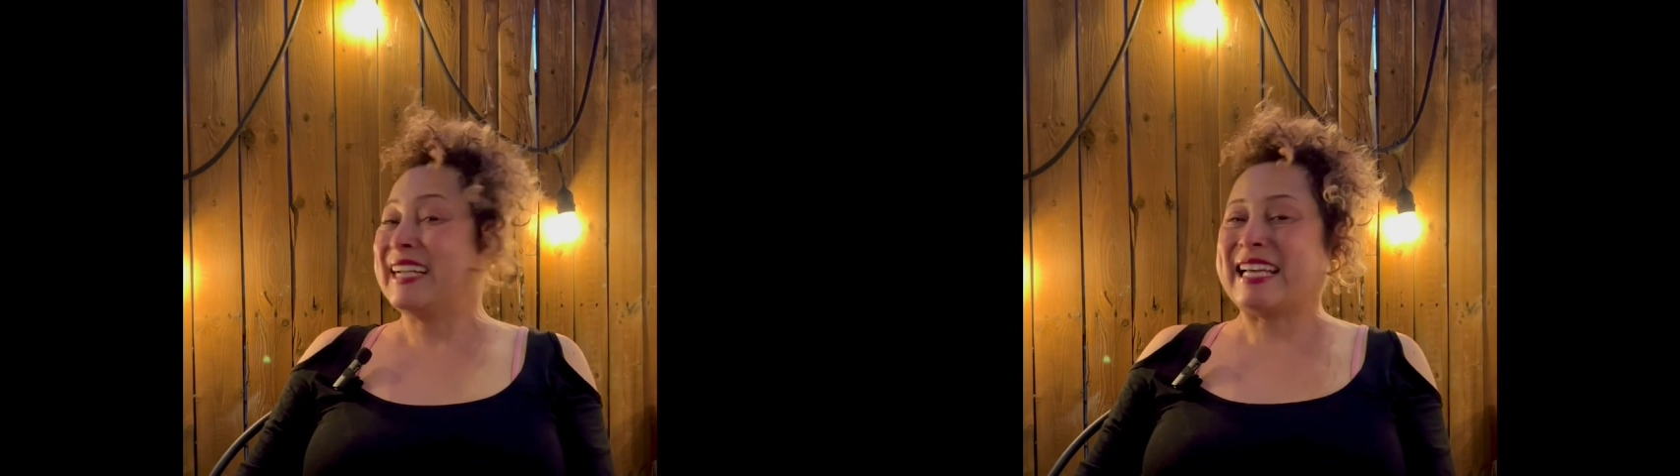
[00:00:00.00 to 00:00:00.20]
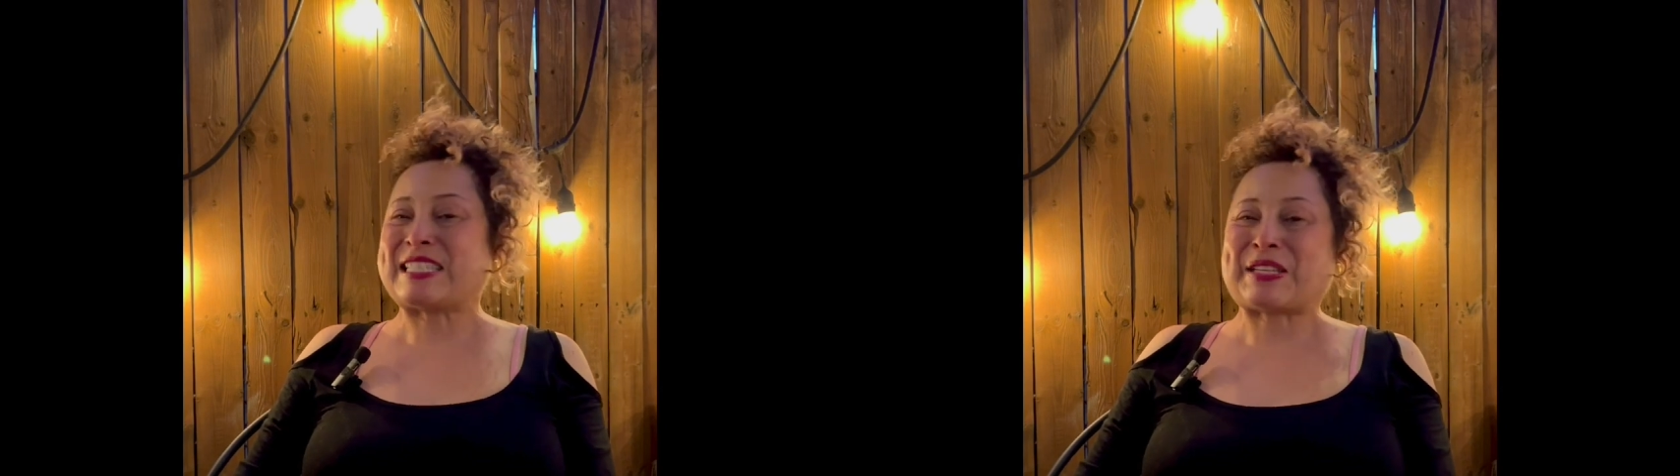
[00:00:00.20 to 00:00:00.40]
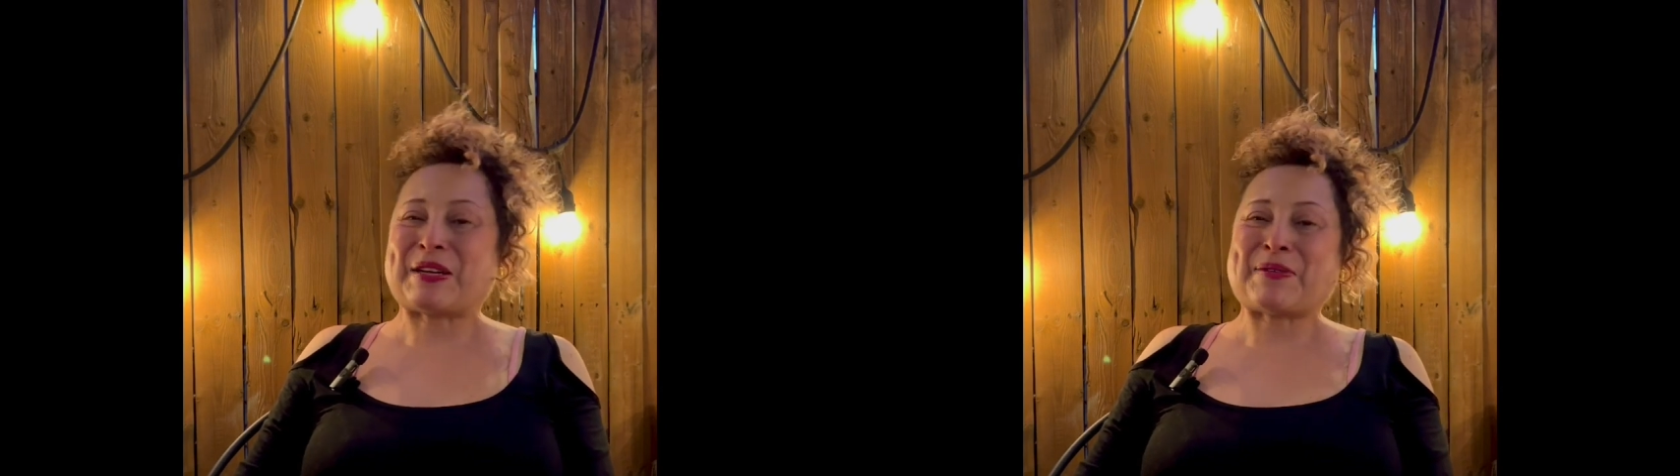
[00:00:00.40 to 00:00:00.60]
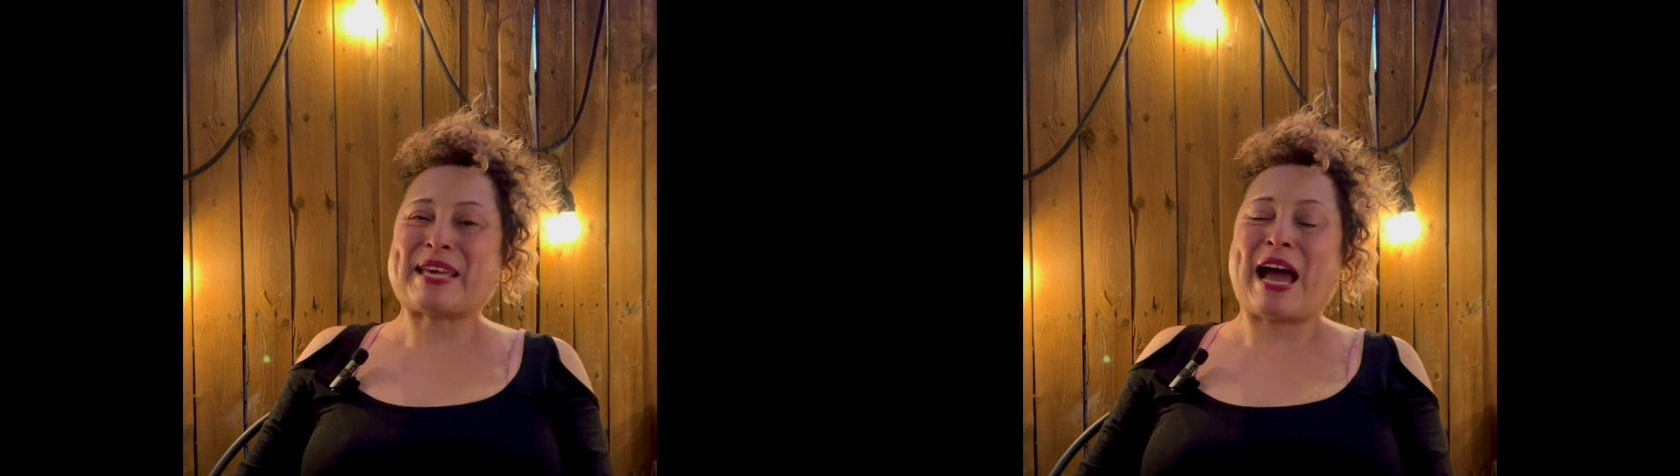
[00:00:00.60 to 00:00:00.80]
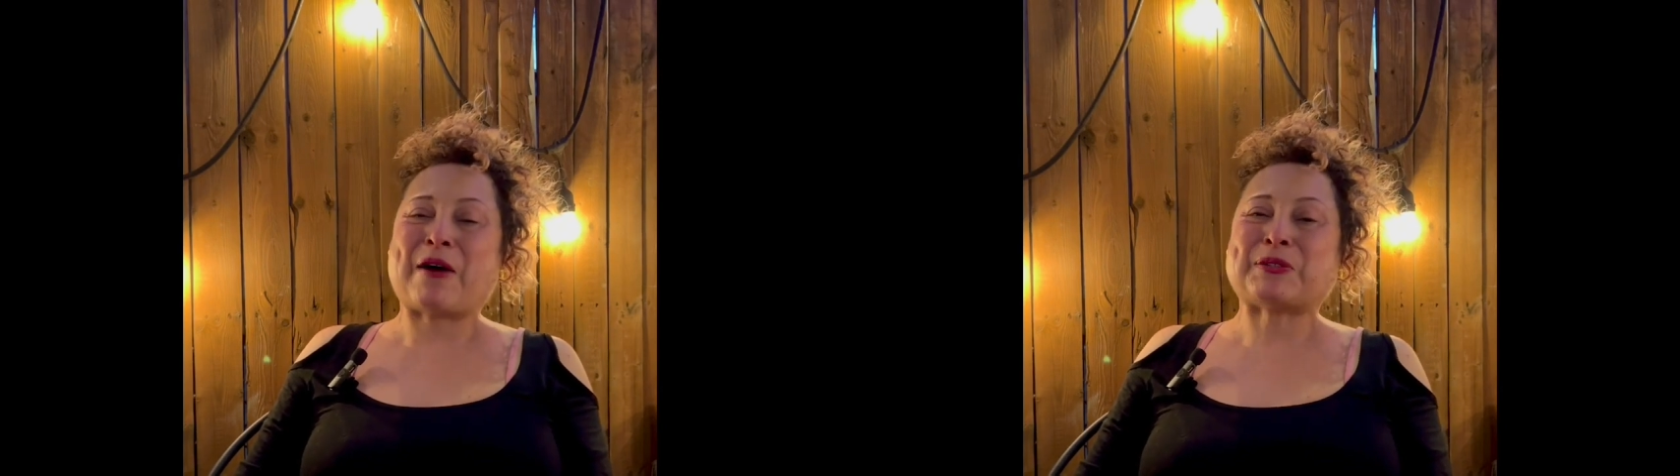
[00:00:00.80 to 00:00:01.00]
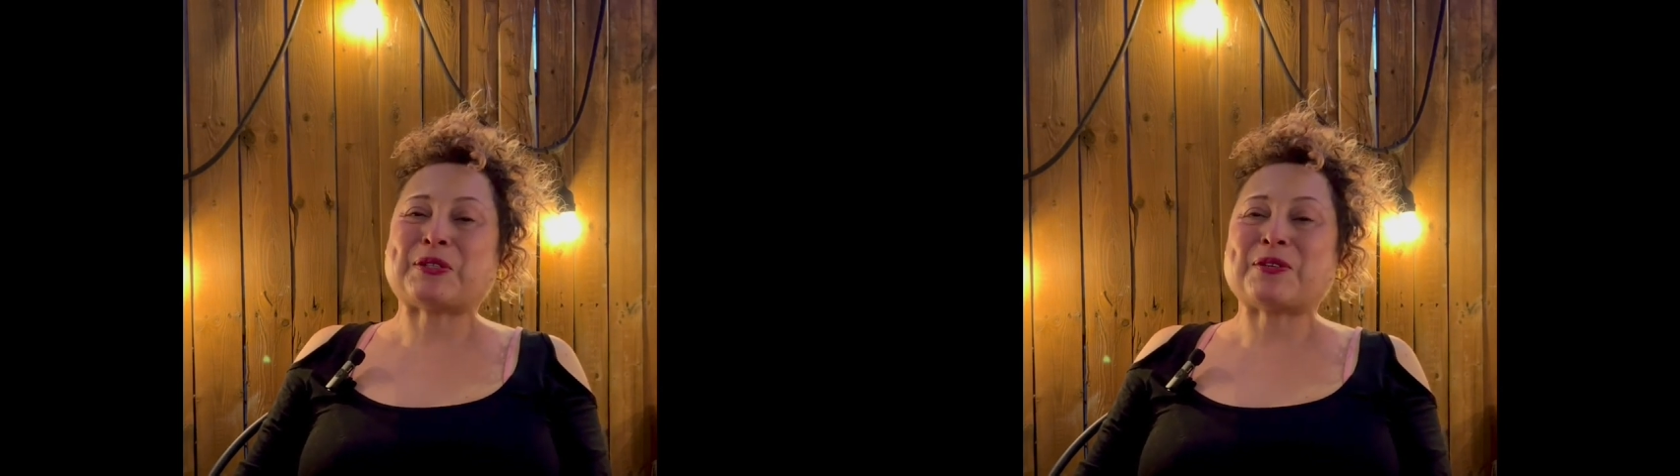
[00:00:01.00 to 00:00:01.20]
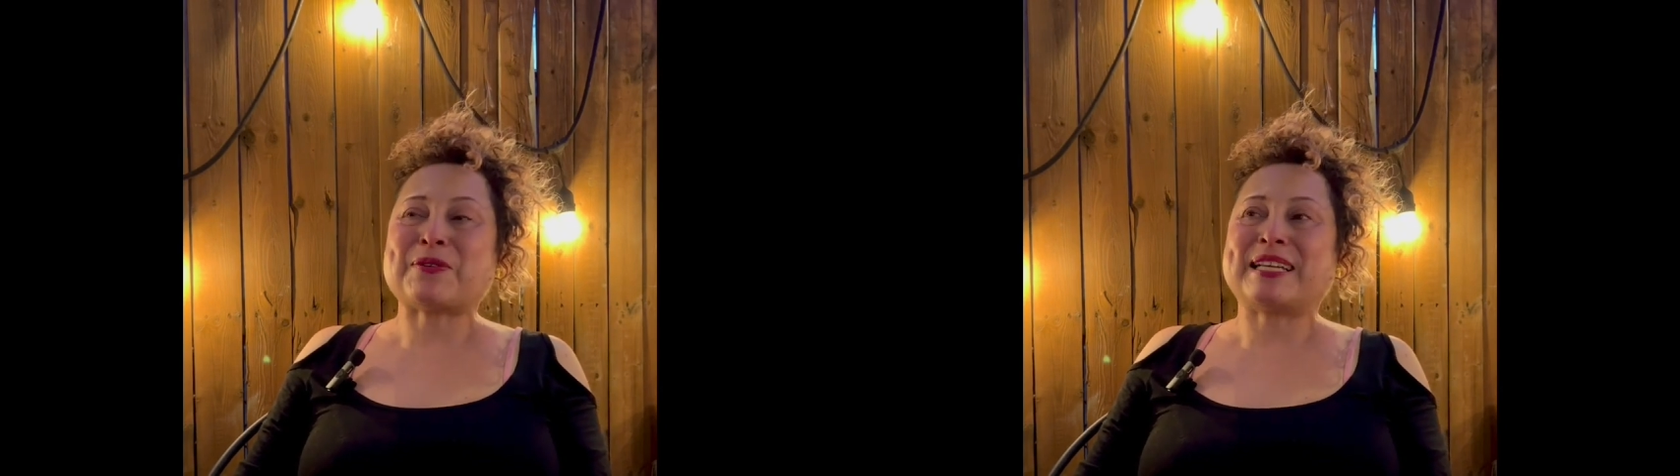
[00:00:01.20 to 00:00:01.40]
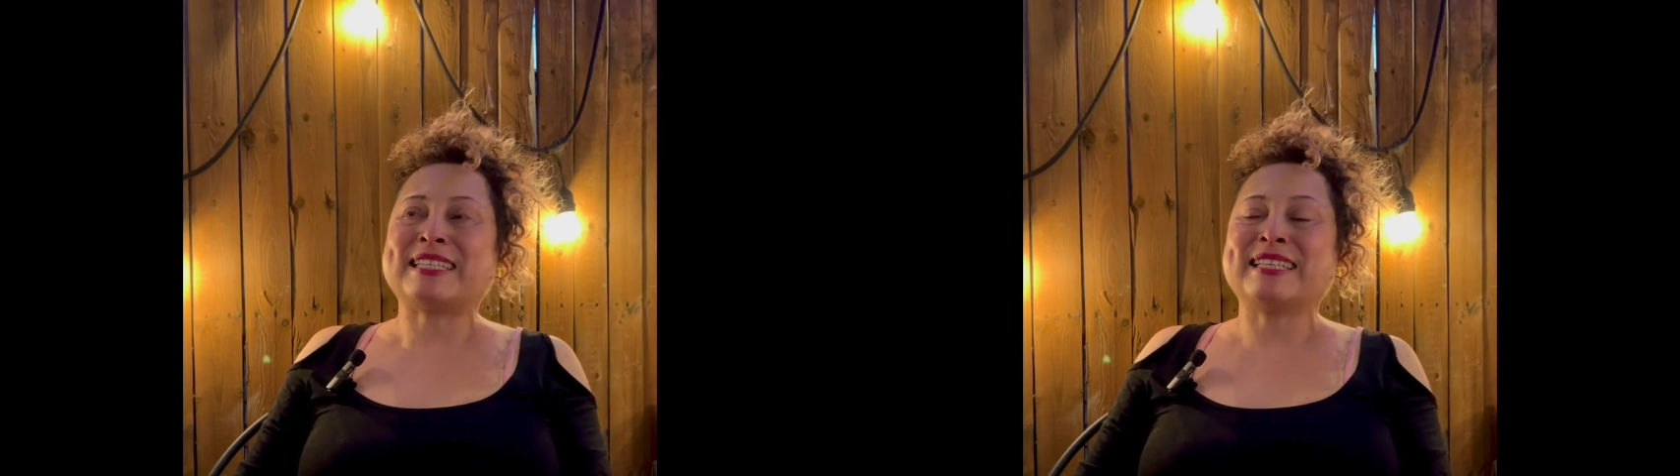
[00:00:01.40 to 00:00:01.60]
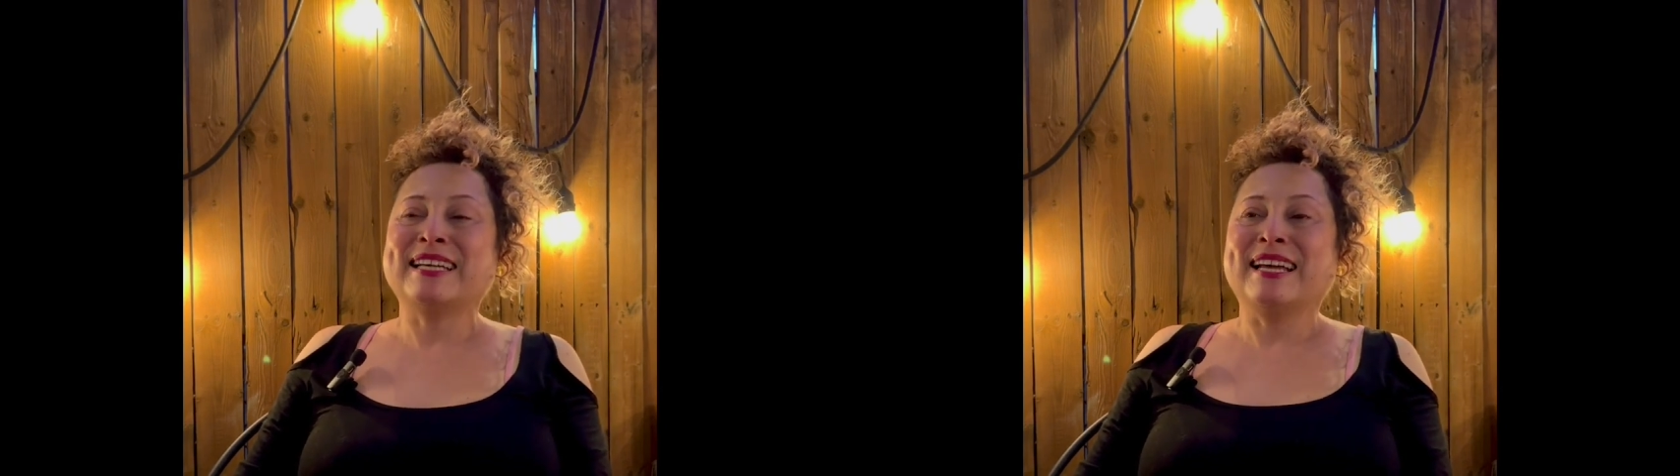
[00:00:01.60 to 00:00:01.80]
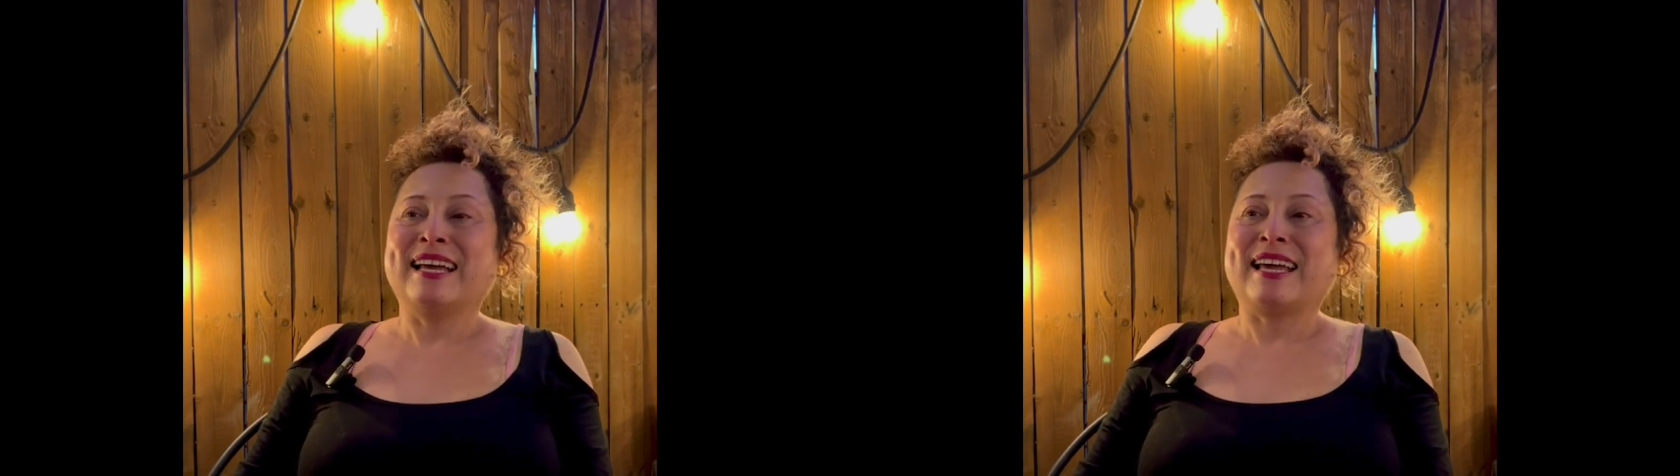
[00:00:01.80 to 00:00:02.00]
it's gonna be out already.
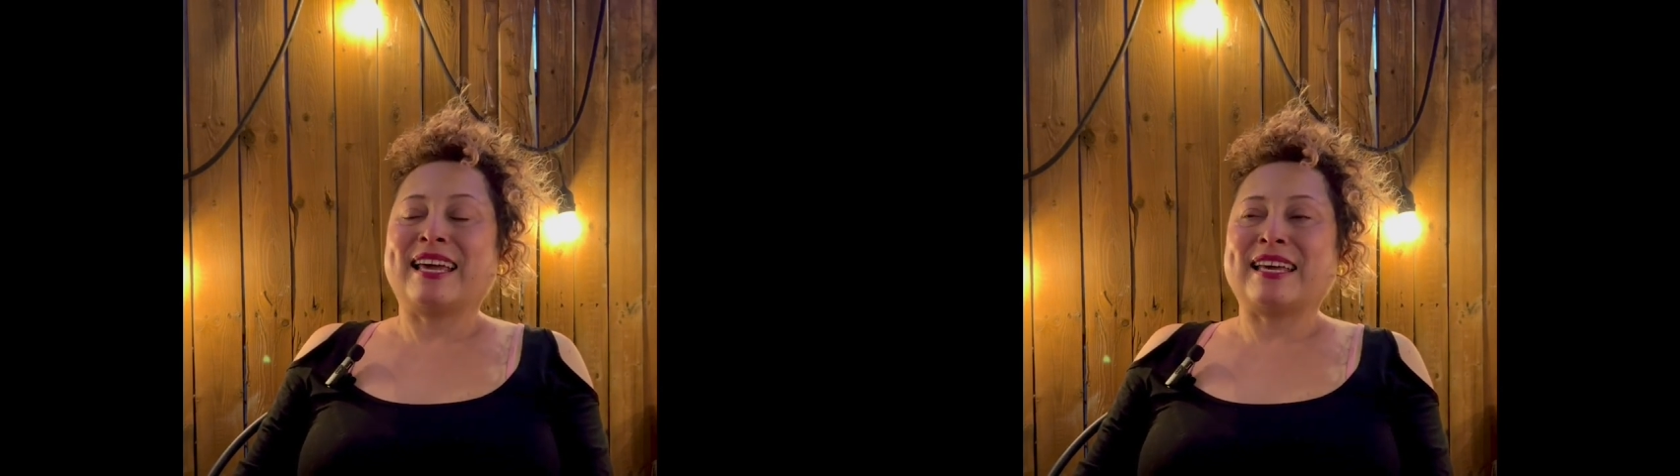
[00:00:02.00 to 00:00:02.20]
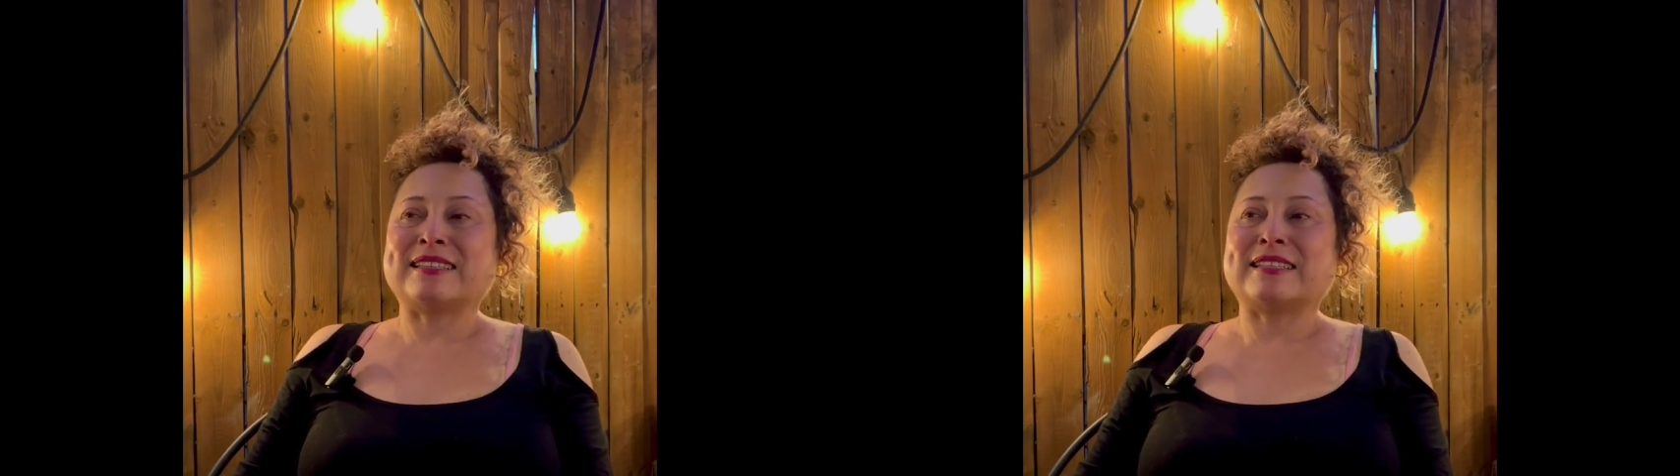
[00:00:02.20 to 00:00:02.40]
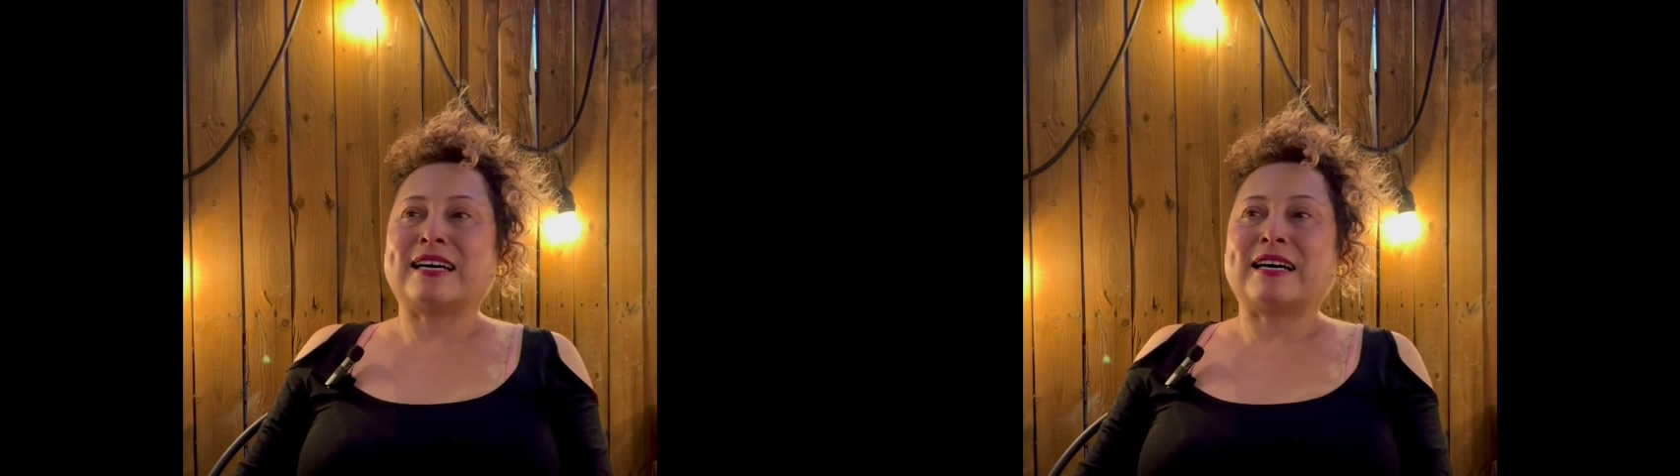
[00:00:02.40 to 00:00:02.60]
And